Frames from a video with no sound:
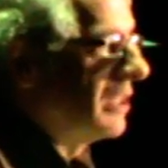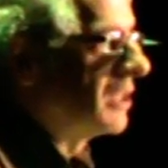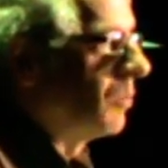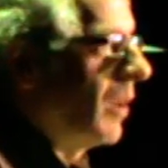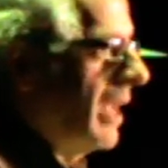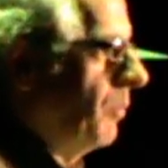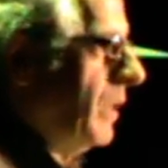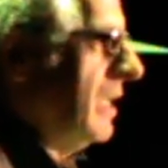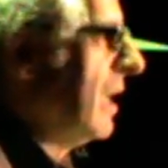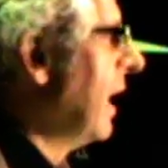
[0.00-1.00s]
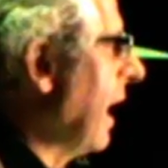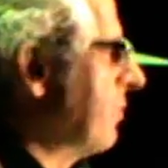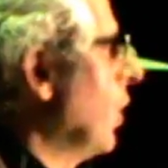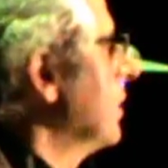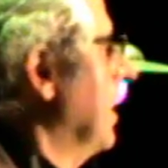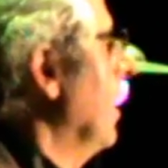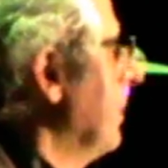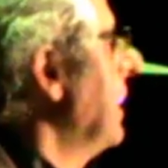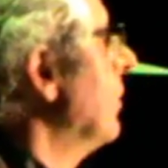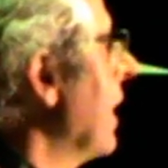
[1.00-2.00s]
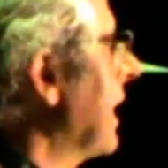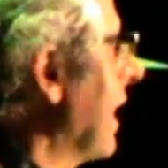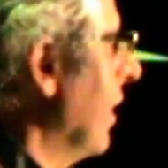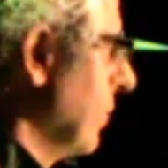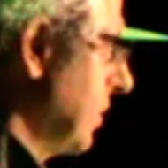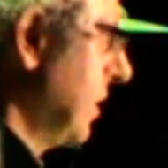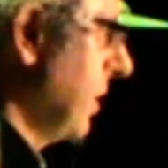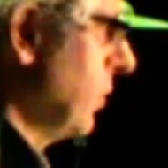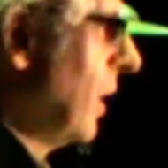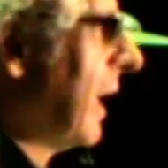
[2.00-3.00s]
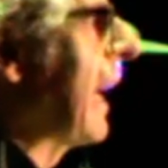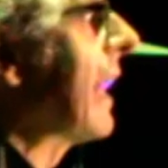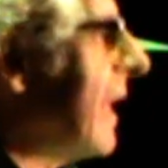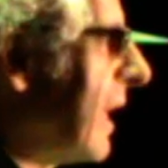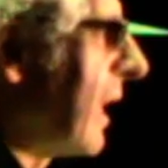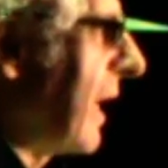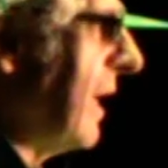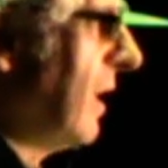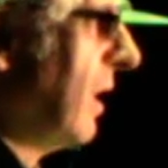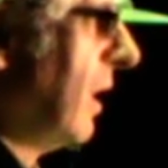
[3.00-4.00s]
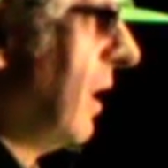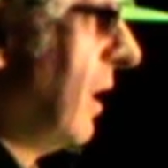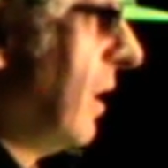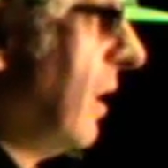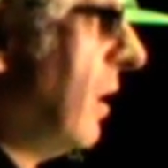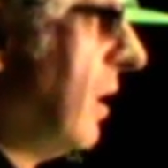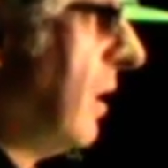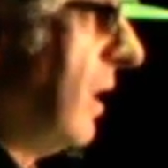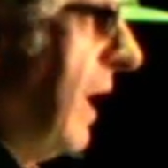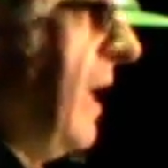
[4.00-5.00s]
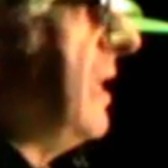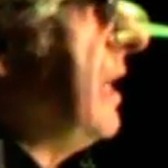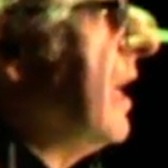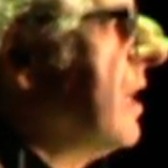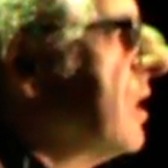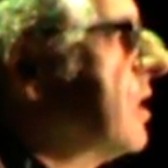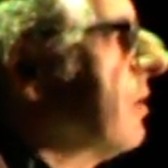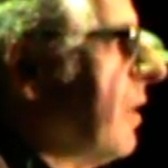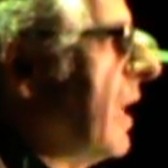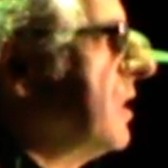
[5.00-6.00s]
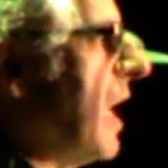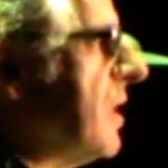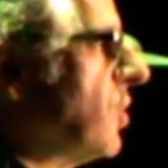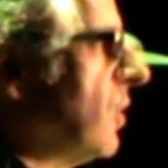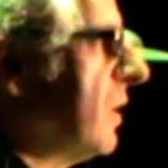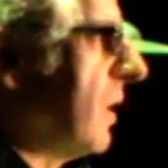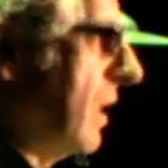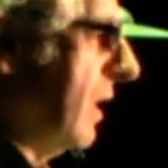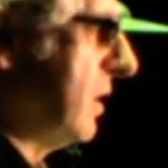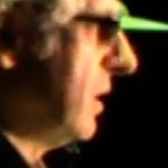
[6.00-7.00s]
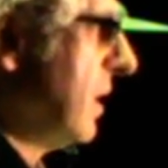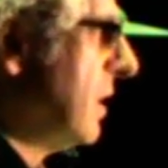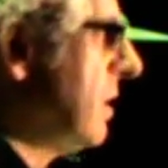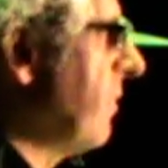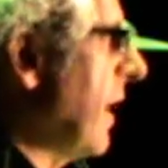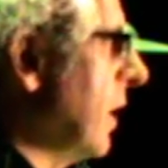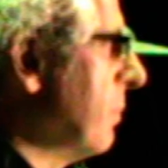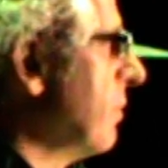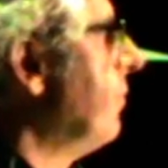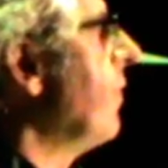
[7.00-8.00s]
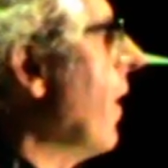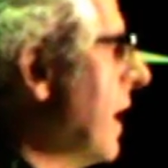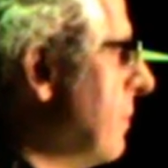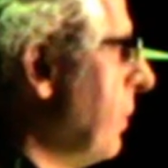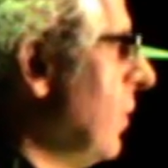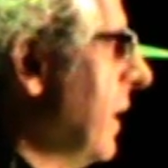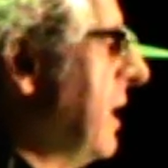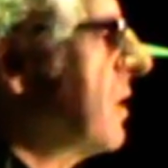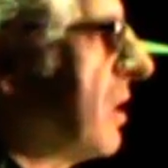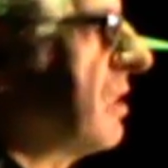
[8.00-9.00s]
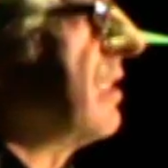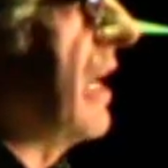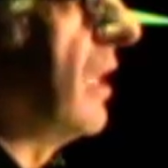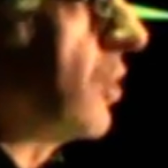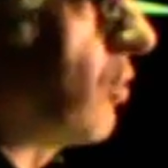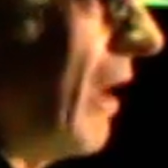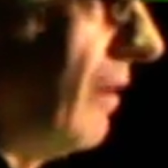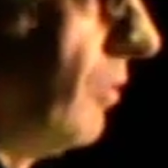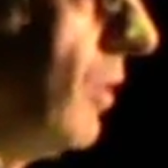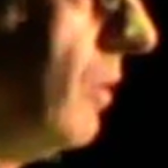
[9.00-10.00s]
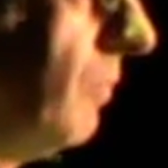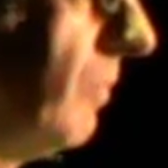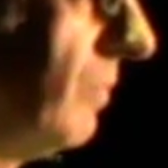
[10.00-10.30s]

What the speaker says: years away, we have not come anywhere close. So clearly, any civilization that has developed viable interstellar travel